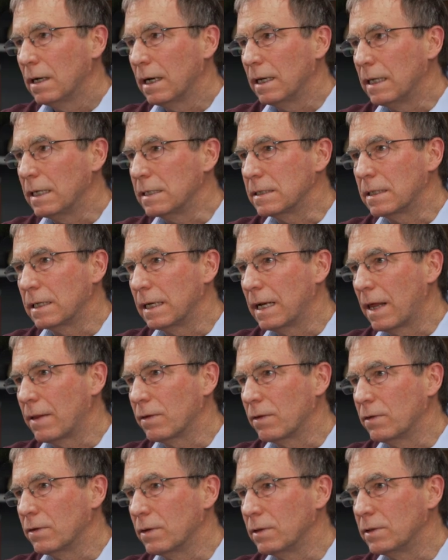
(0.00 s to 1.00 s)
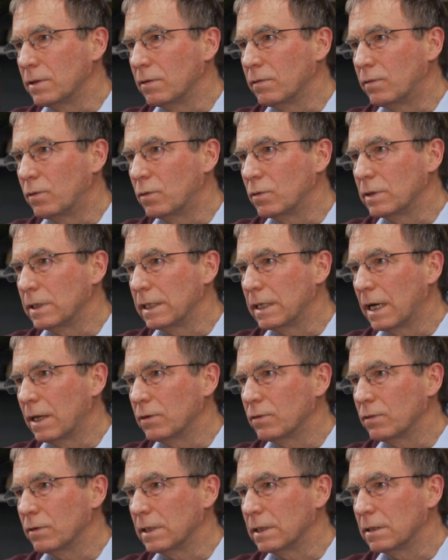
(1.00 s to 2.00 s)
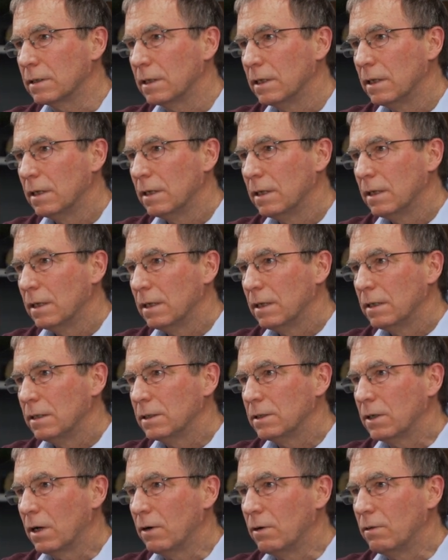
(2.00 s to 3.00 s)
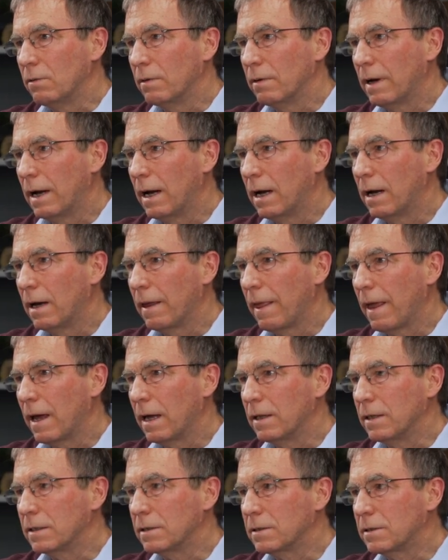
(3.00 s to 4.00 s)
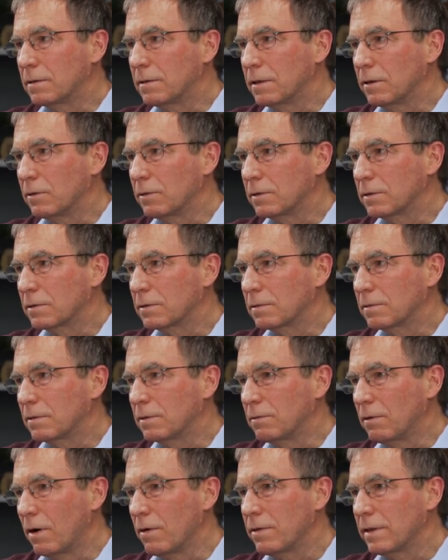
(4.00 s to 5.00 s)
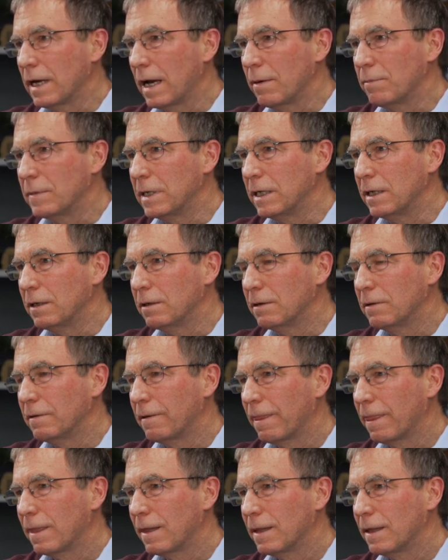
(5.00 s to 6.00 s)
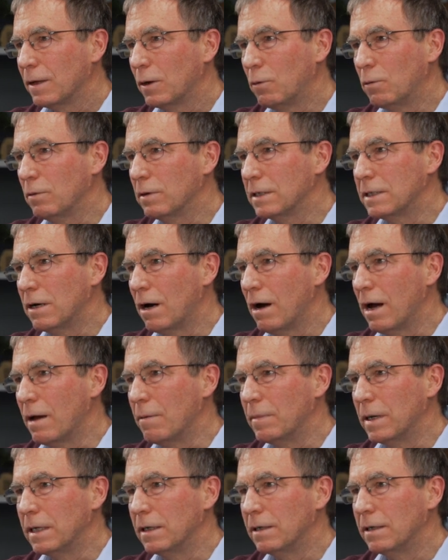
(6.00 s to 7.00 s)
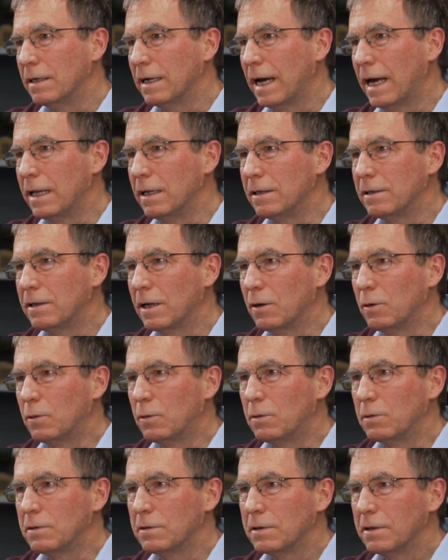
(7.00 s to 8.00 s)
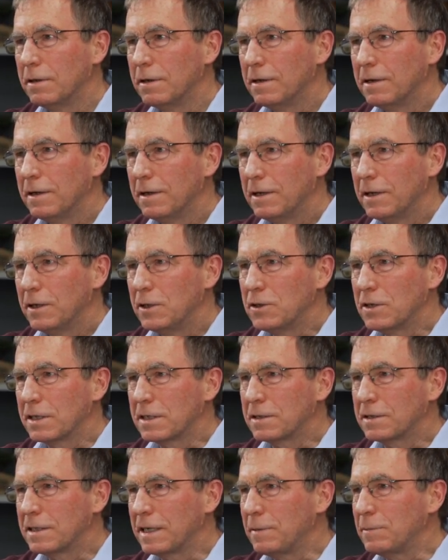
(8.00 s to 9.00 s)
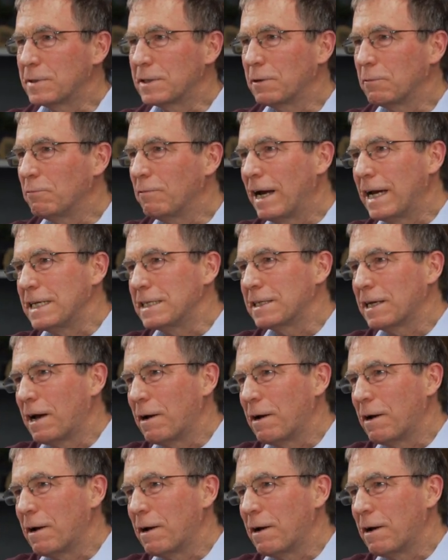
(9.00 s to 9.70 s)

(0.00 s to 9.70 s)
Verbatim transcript: at least another 30 or 40 countries. So uh, there's, there's growth happening all the time, and, and the Lord just seems to raise